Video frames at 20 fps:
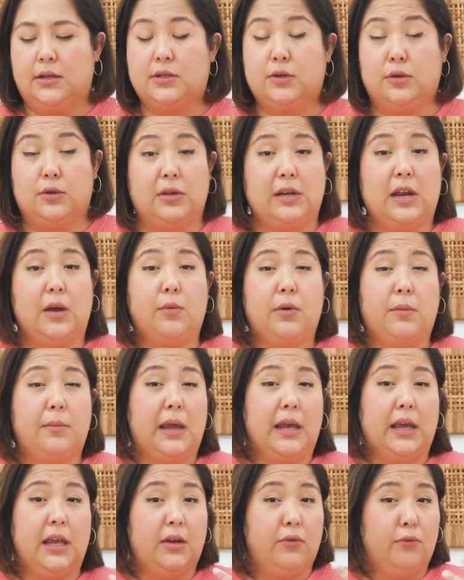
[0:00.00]
so today we're
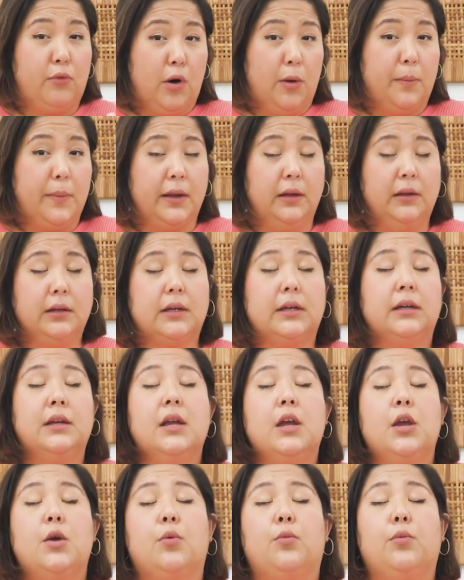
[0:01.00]
making raw milk.
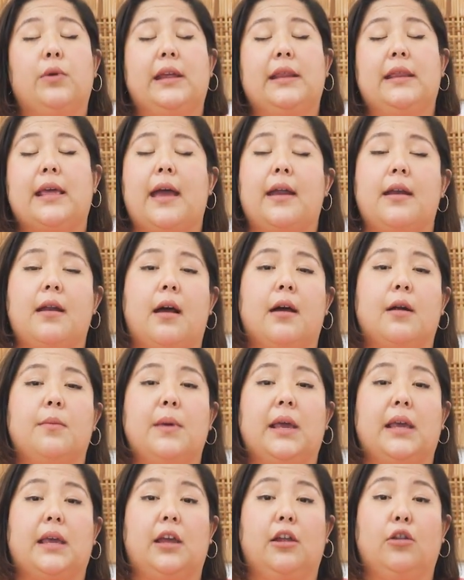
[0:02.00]
We then are
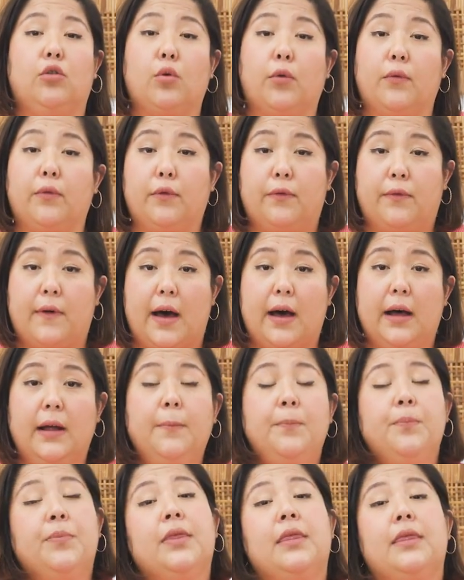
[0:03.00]
making Tau Foo Fah.
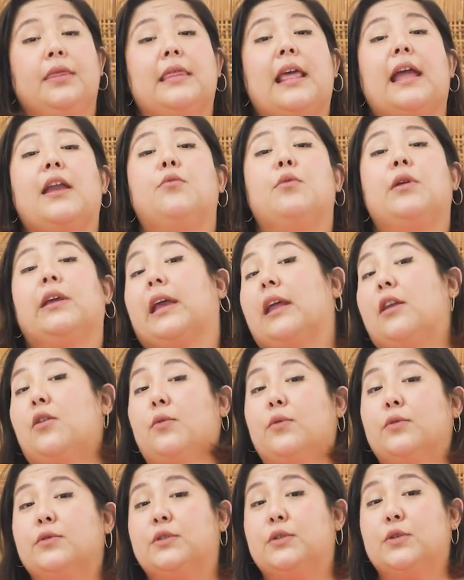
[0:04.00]
Then we can
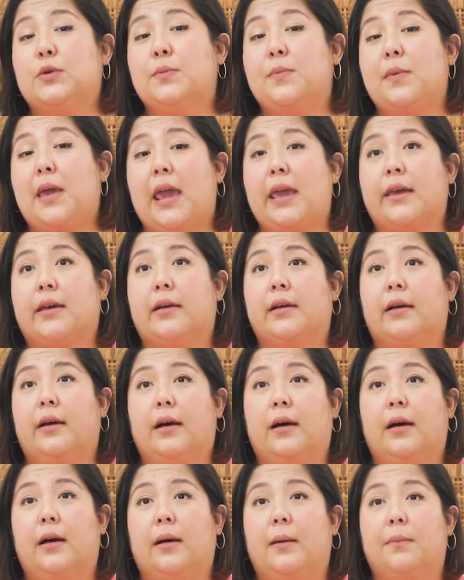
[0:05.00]
also make
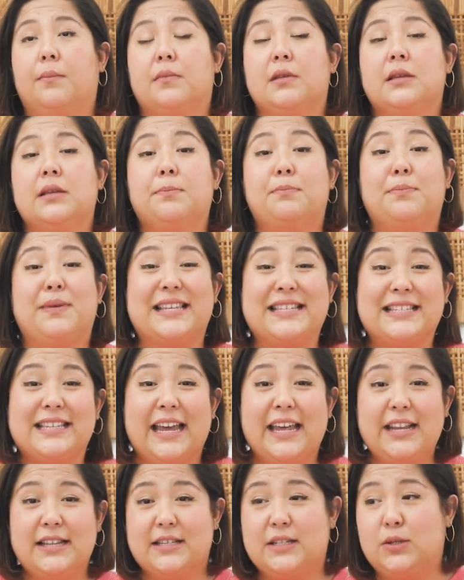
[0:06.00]

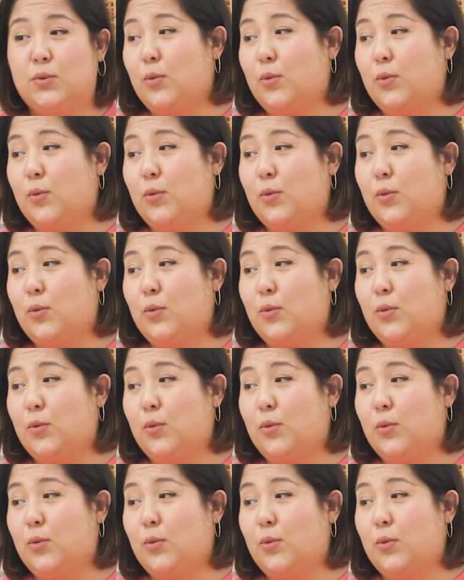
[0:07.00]
biscuits